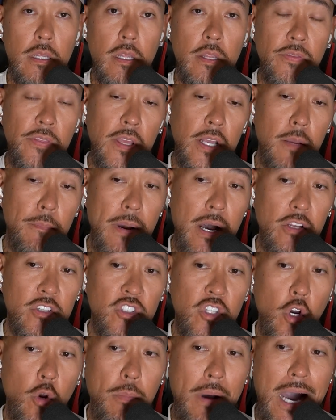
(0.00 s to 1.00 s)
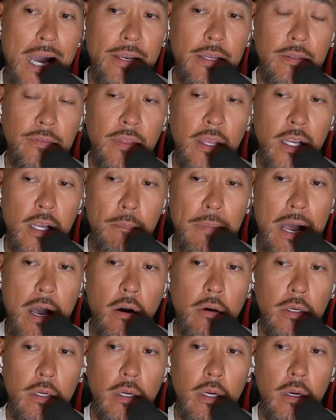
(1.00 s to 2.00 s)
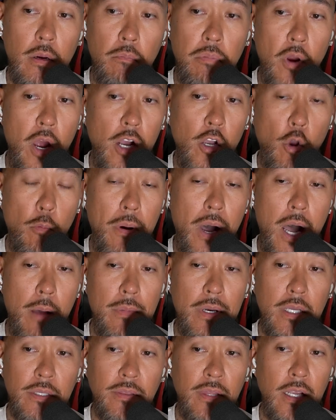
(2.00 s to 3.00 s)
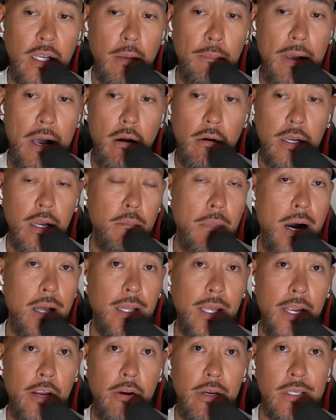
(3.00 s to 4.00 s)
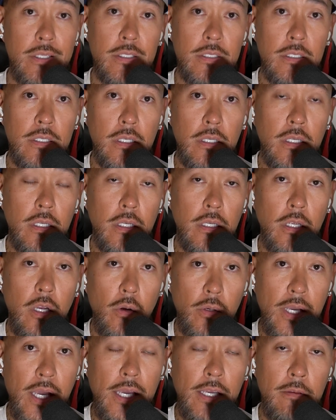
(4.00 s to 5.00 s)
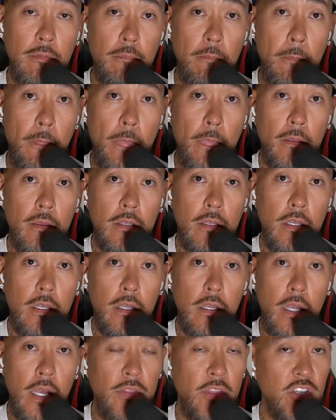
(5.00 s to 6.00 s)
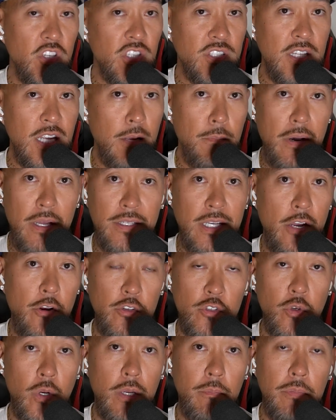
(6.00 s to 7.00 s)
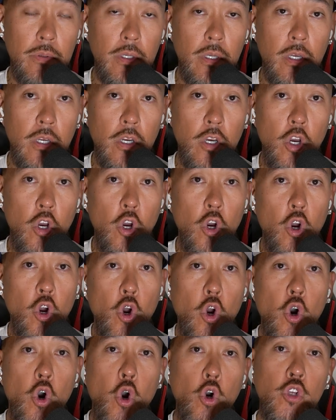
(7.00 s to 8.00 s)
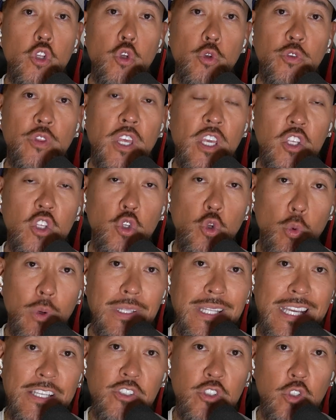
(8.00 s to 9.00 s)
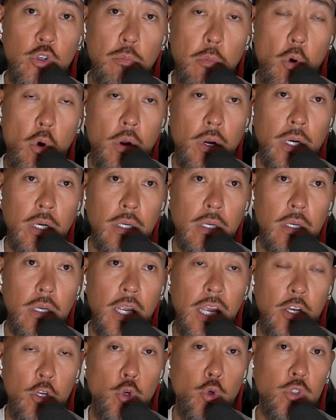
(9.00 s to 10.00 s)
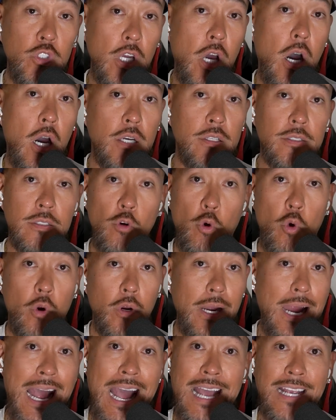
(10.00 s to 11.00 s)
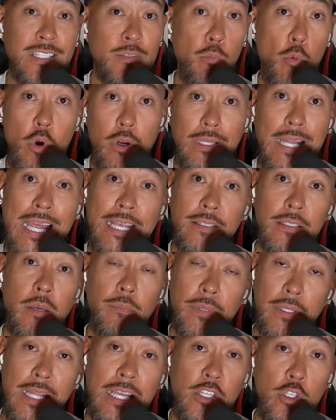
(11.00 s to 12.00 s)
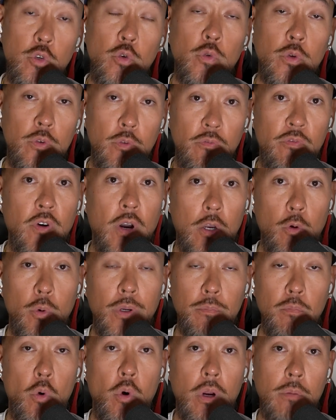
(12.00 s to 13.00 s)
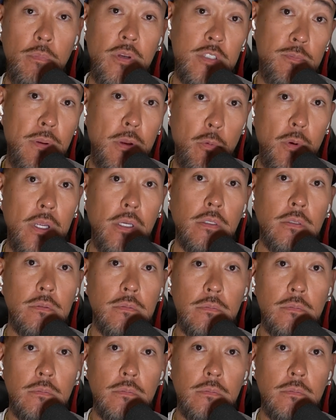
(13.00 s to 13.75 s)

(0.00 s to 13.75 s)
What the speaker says: Think about Joe Biden. Think about Barack Obama. Think about Kamala Harris, okay? And then just think about Donald Trump. Who do you think you relate to more, and who talks or acts more like something that you would fuck with more? Just be real.